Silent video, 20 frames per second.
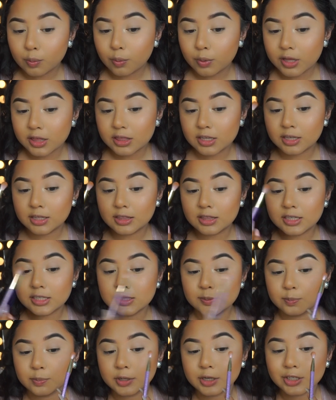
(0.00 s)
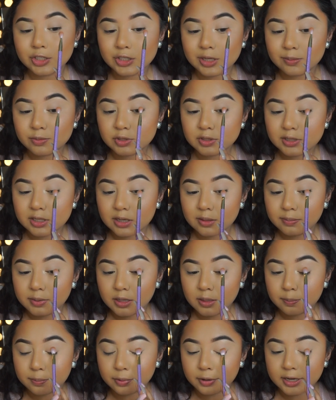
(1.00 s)
With this brush, I'm just gonna
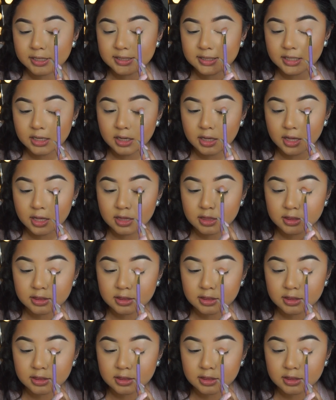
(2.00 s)
be pressing